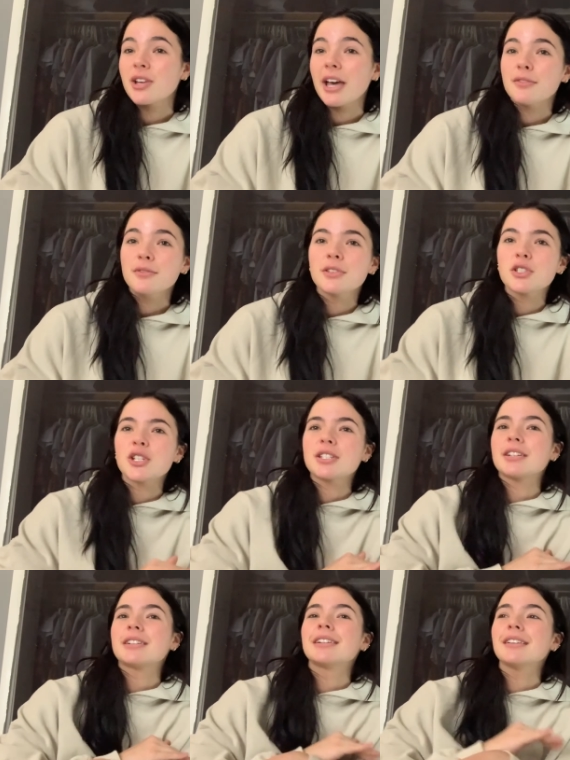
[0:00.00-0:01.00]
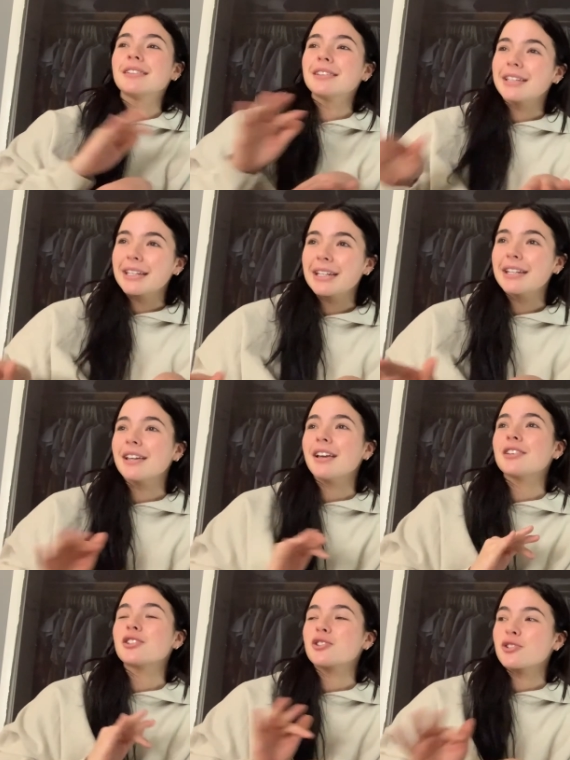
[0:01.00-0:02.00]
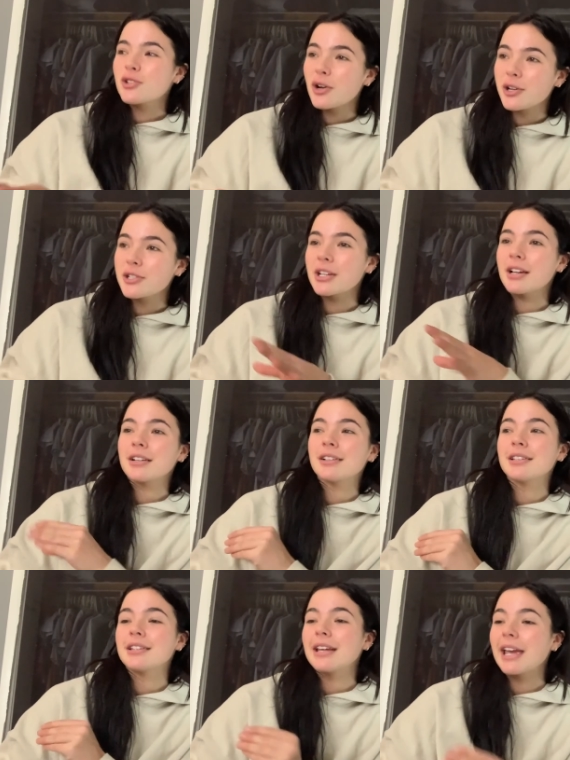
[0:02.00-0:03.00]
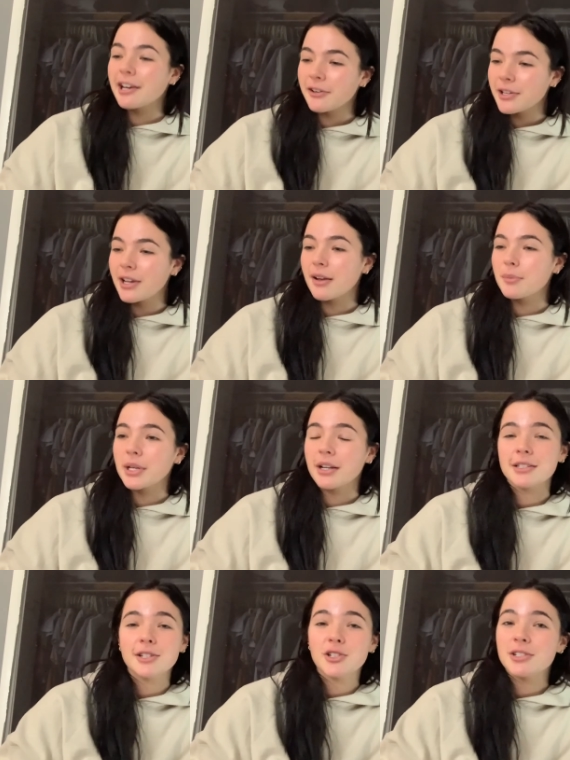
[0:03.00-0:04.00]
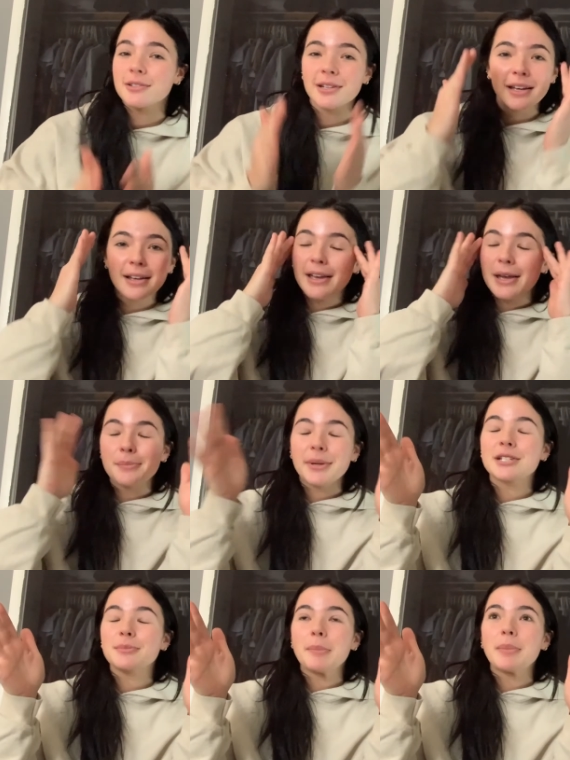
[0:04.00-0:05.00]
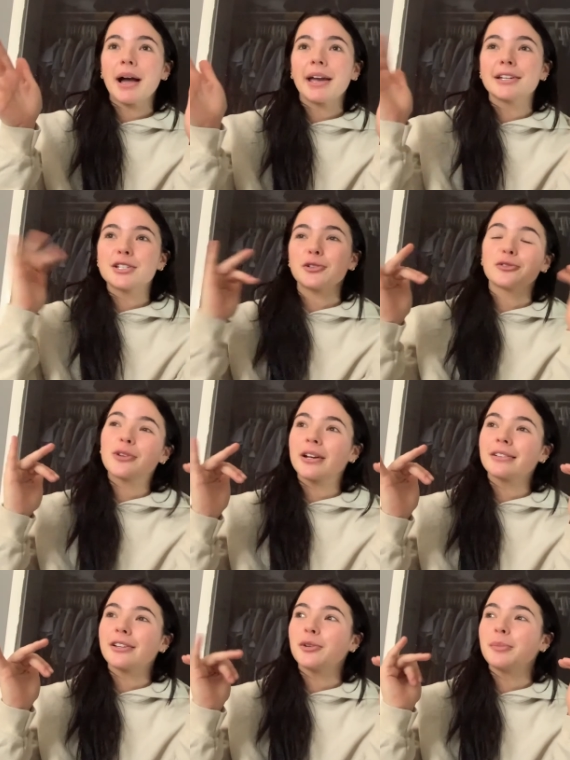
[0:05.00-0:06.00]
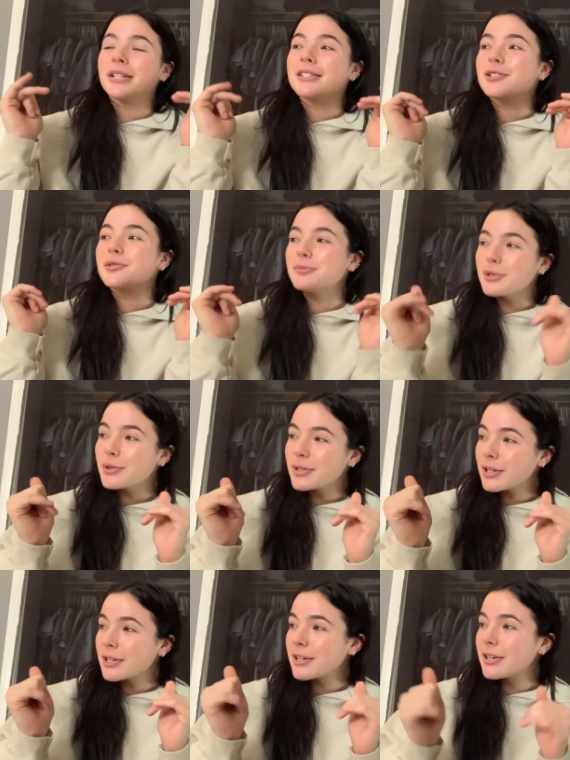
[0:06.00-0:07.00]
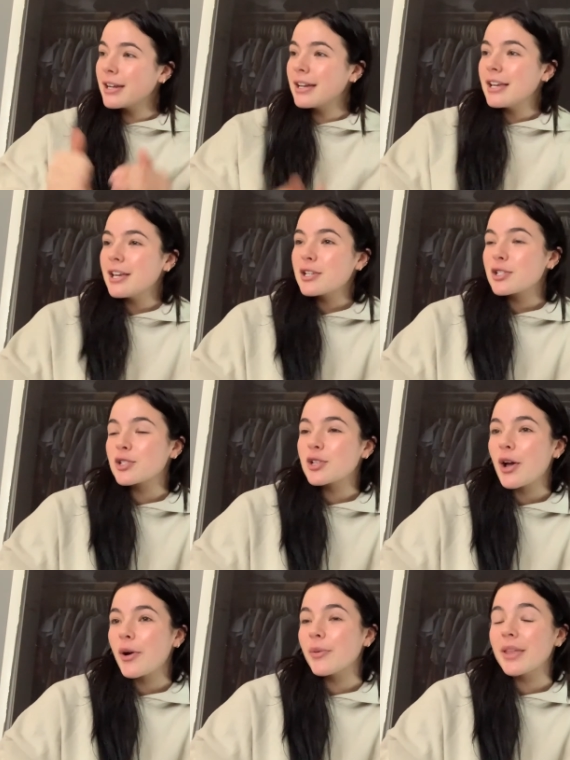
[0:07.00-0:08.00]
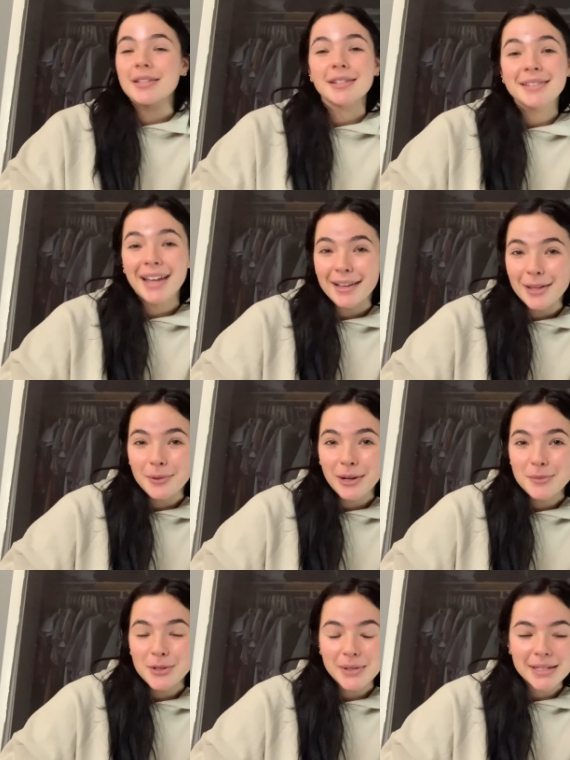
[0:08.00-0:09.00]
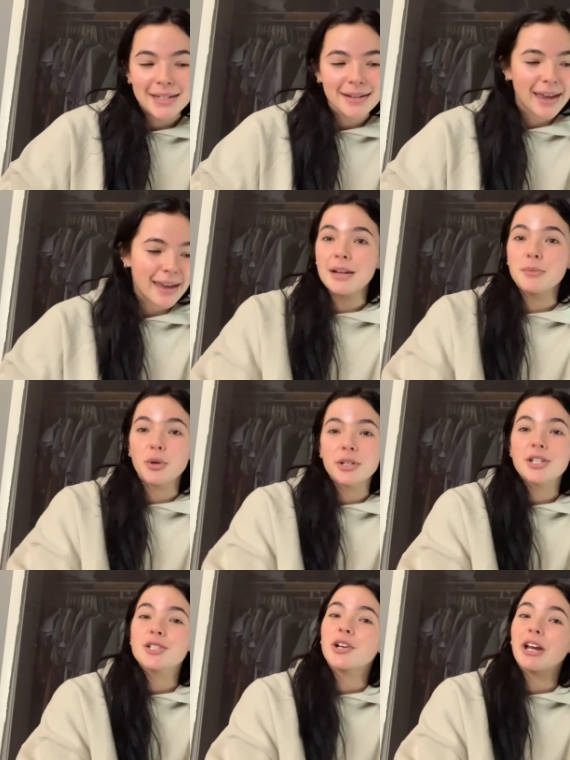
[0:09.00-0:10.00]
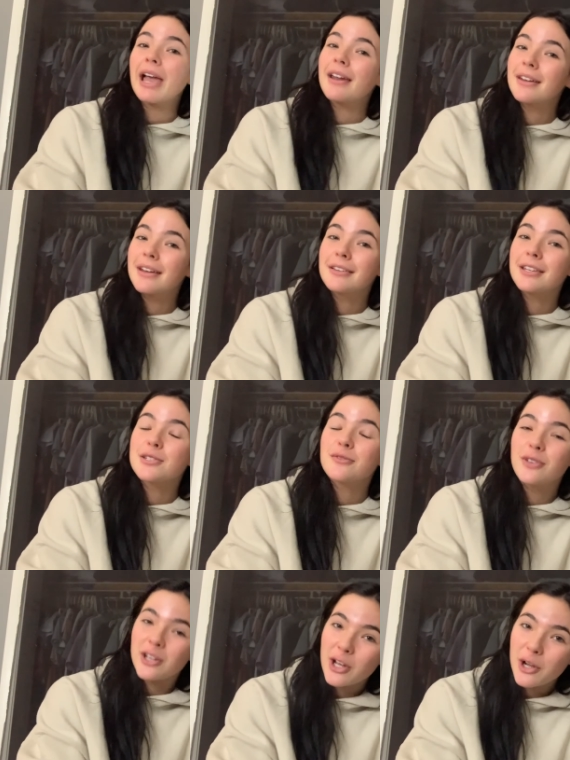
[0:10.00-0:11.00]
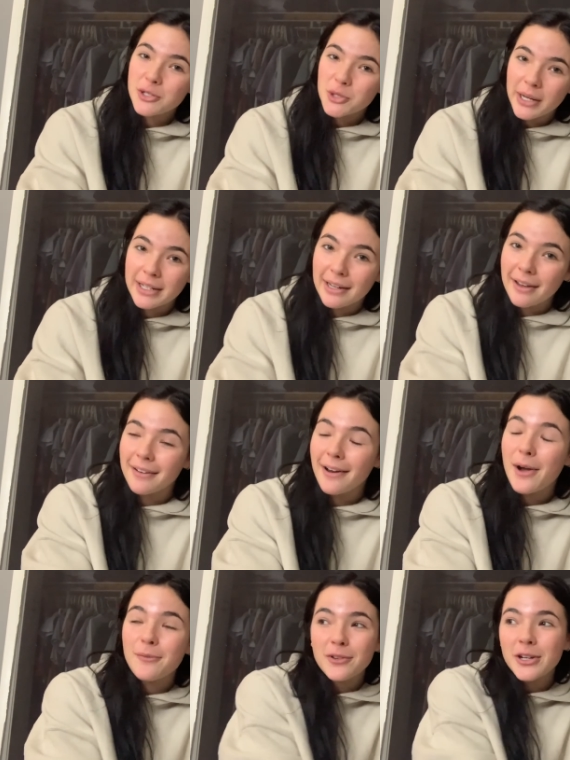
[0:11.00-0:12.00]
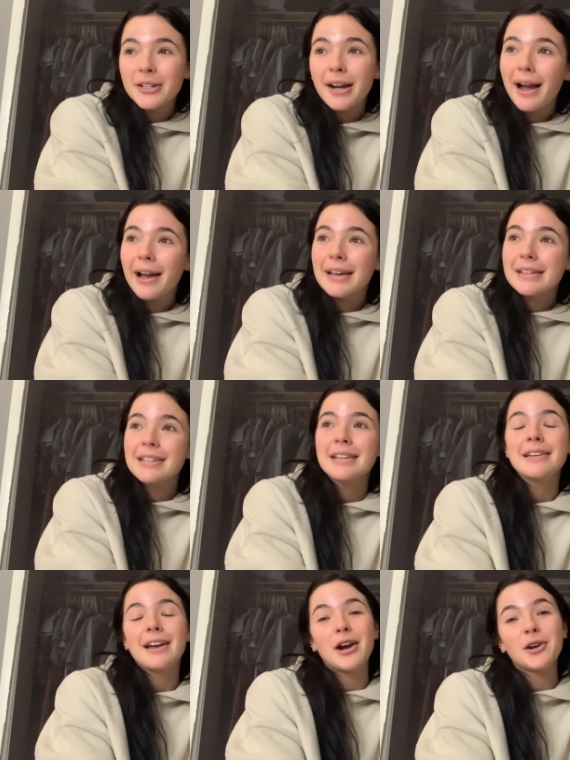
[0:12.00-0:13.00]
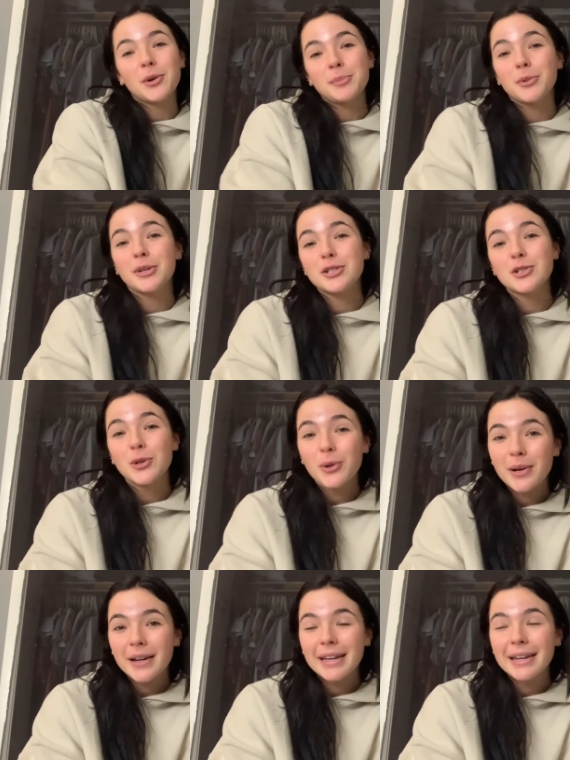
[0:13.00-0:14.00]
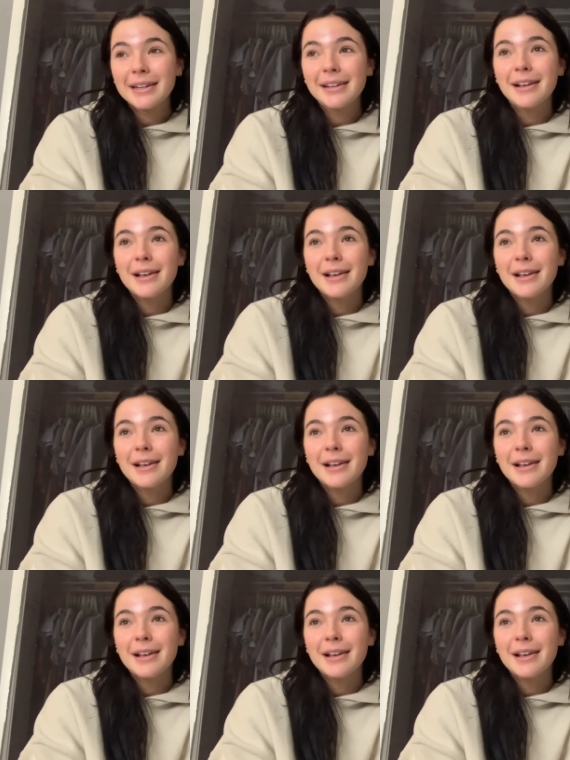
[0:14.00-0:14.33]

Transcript: have just a clean start, a clean area, because it just makes my mind run a little bit smoother. So that's exactly what I'm doing today. I'm going to start editing this video so I can get it up for you guys. I hope you enjoyed.